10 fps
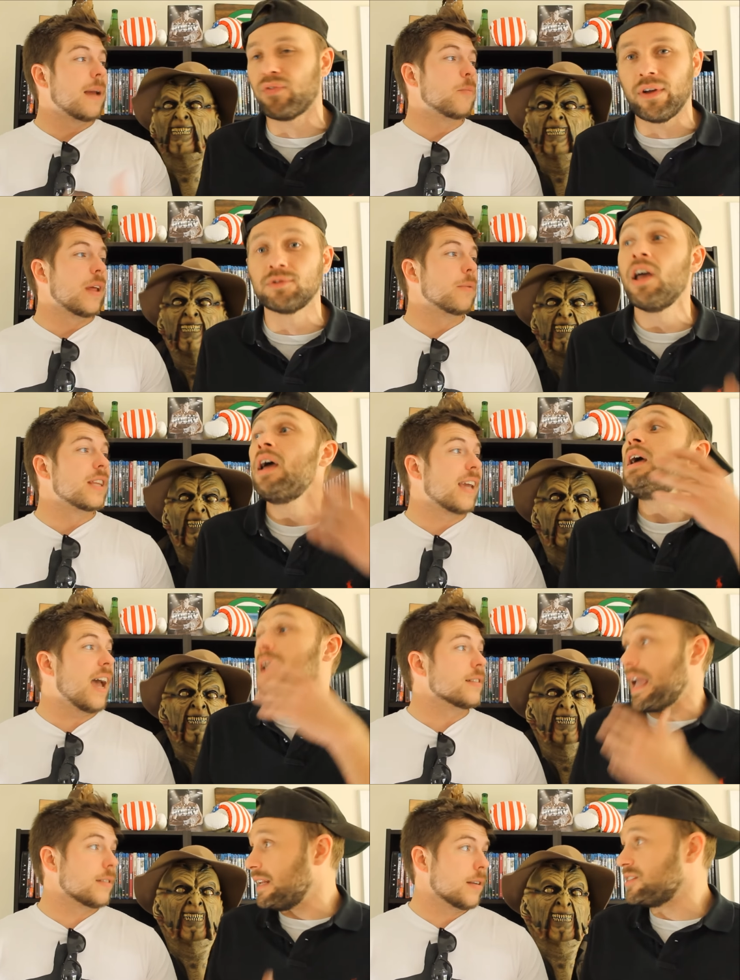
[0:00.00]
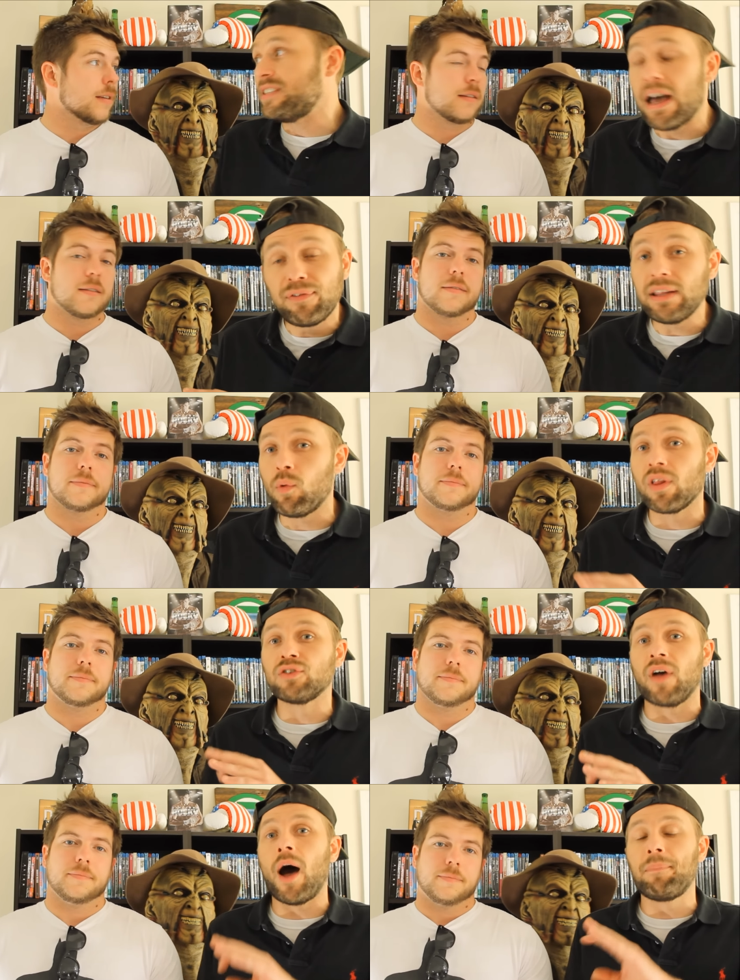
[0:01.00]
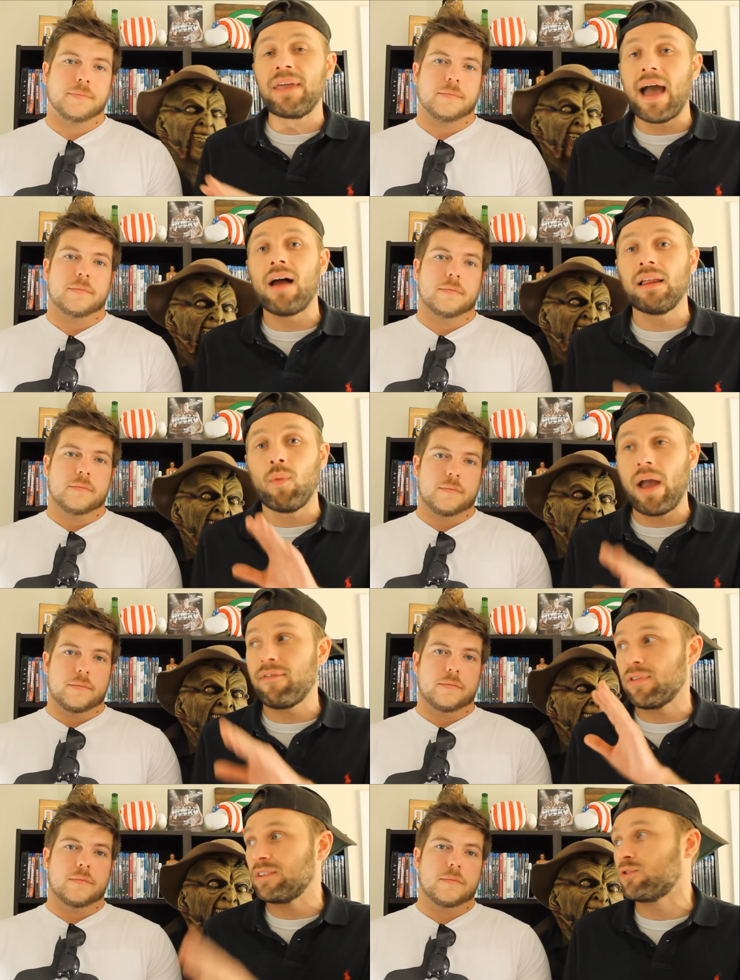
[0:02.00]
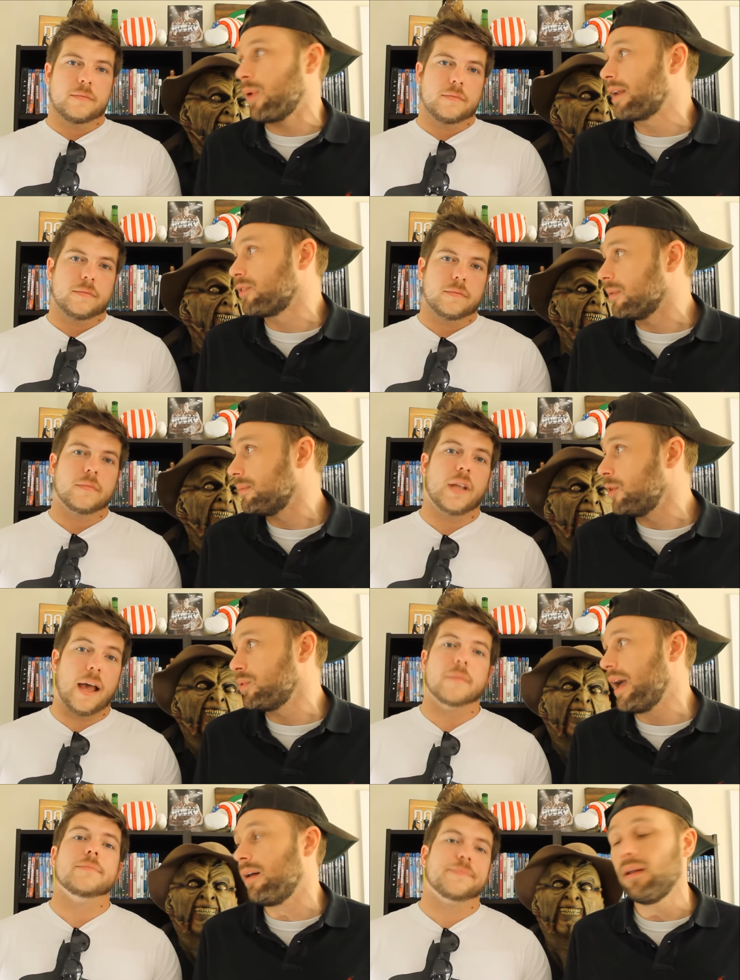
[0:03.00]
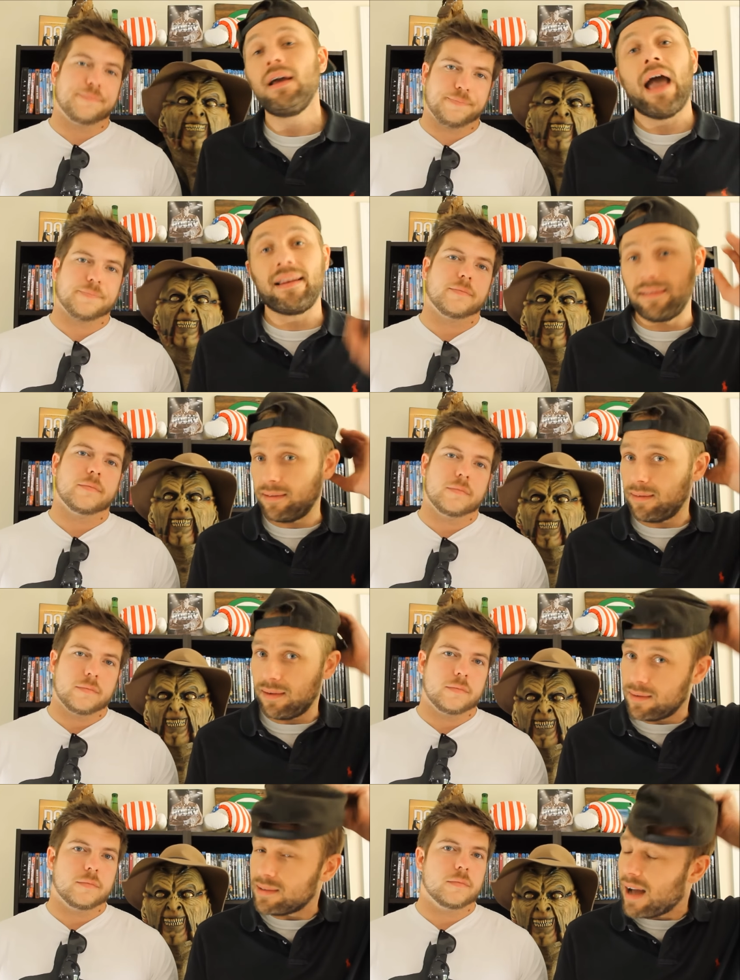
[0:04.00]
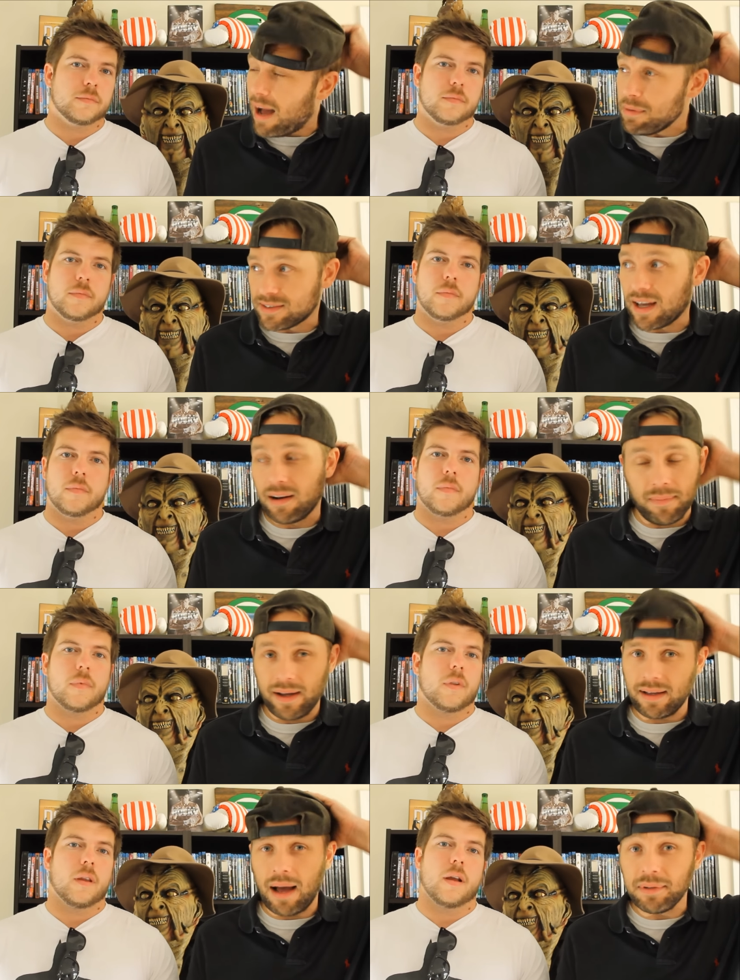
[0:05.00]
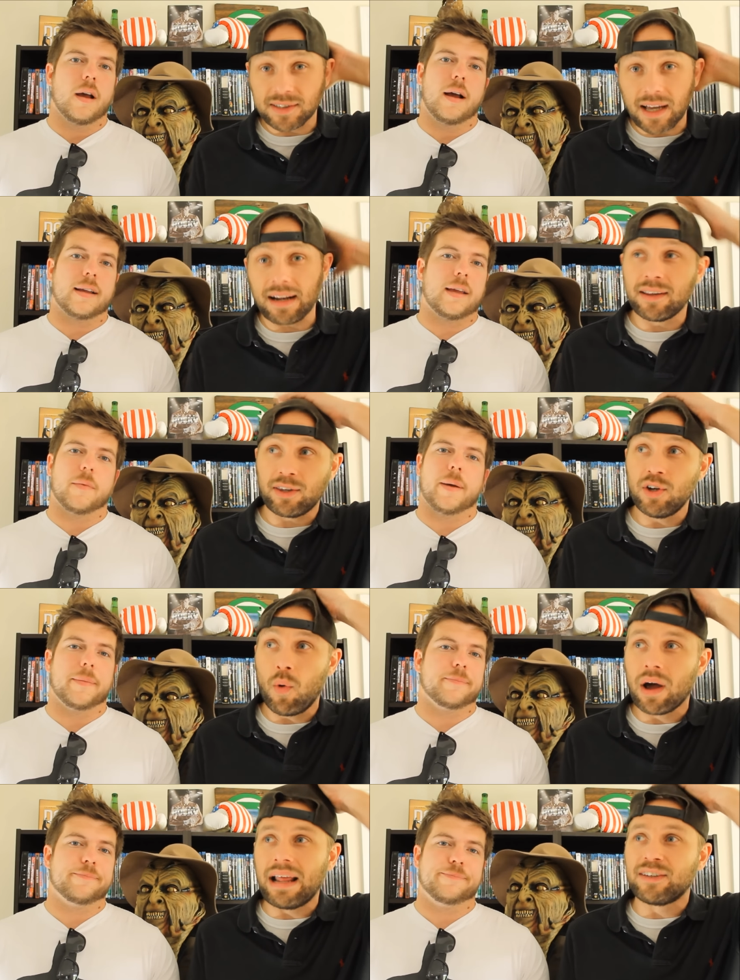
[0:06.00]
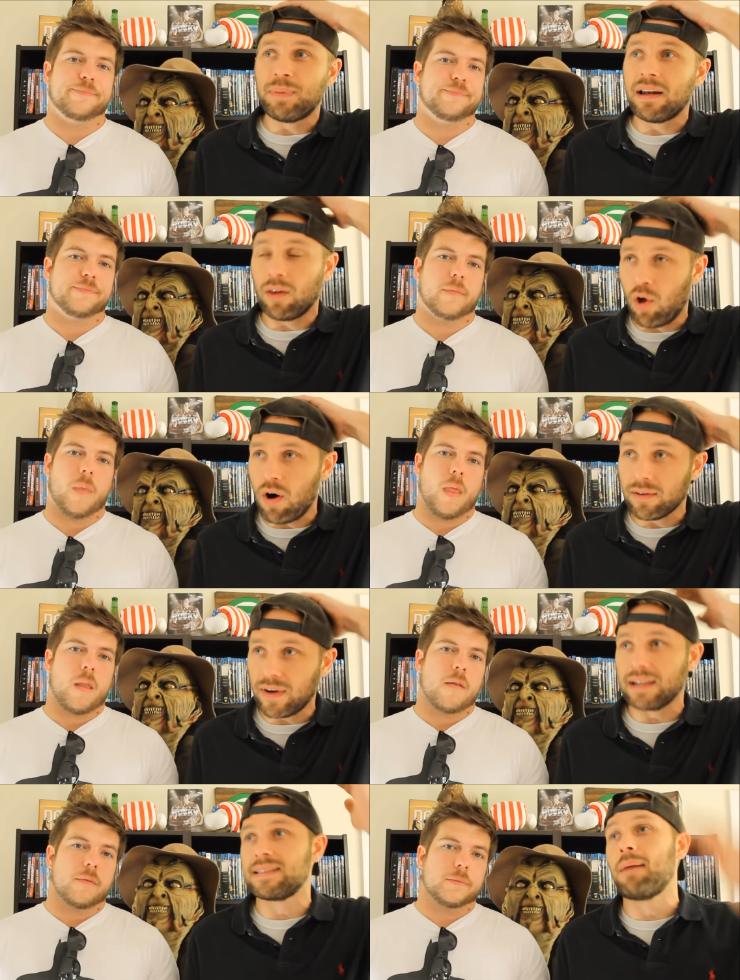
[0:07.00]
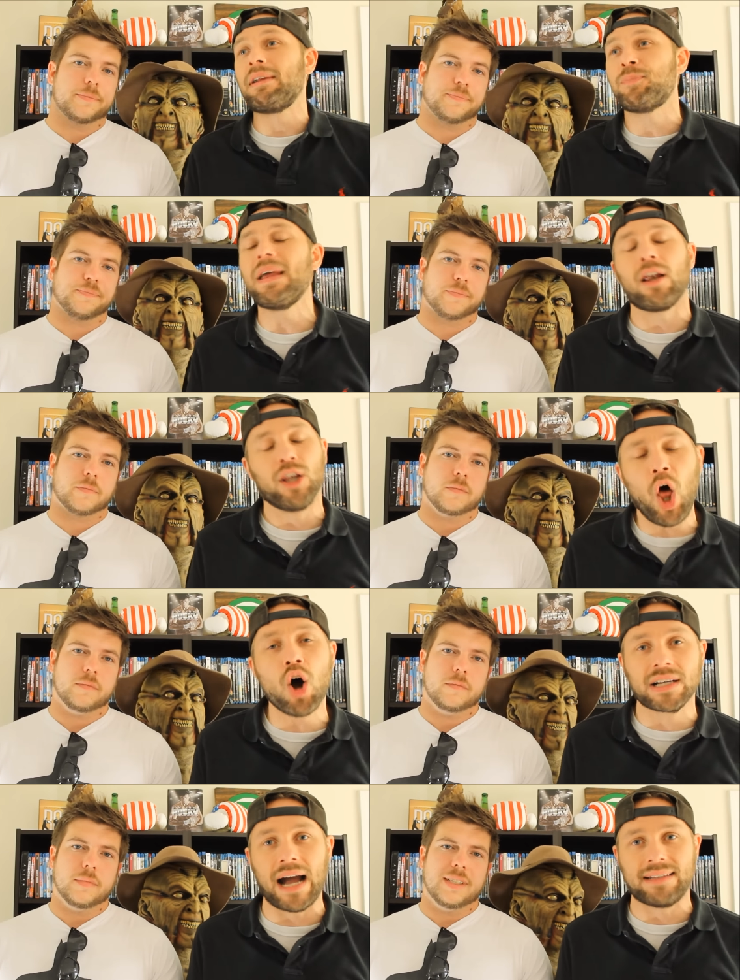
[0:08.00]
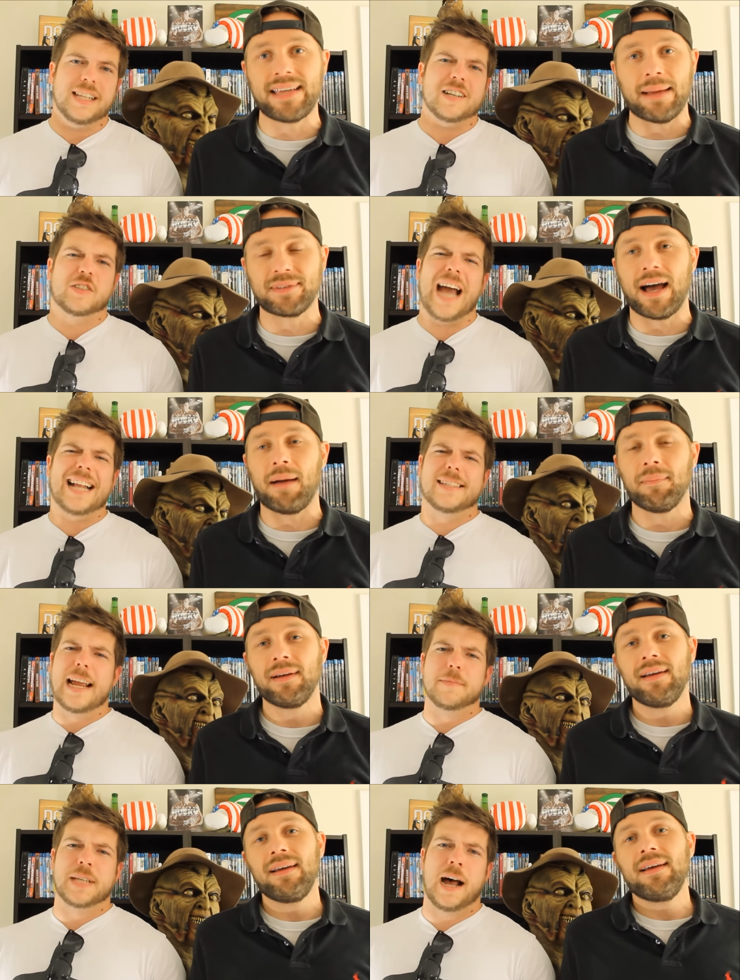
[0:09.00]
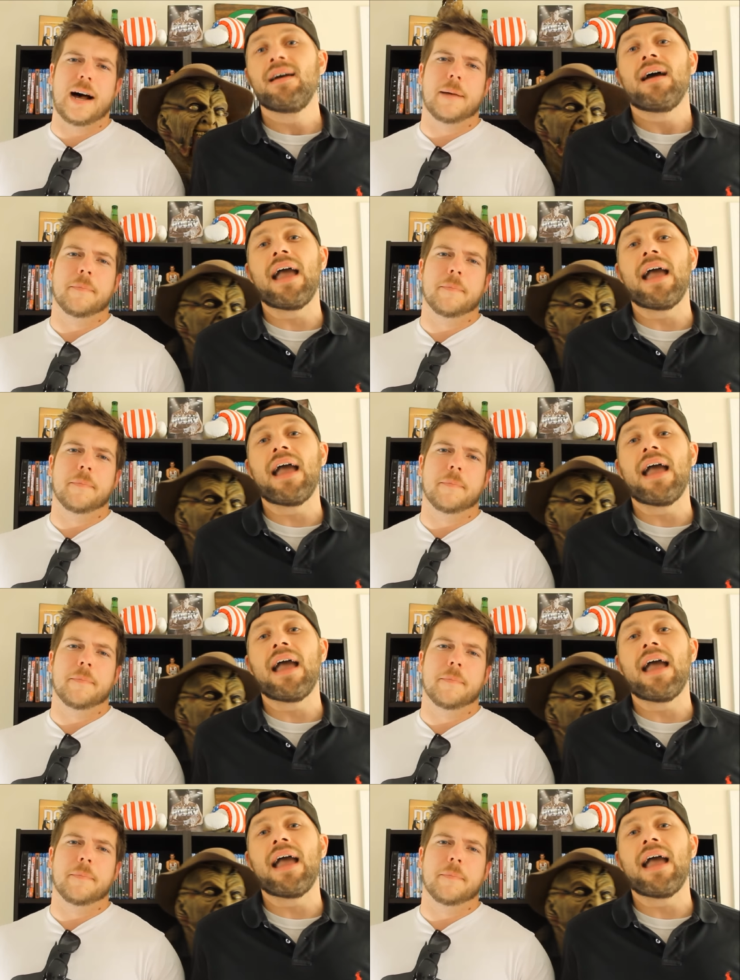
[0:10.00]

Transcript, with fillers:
Speaker 1: Same films. thing with the guest. It is definitely one of those up the alley way for this director, no yeah. doubt. And I'm excited, Mike. I'm excited. Like, you know what? It's been a long fucking time. It's been a long goddamn time. Goddamn time.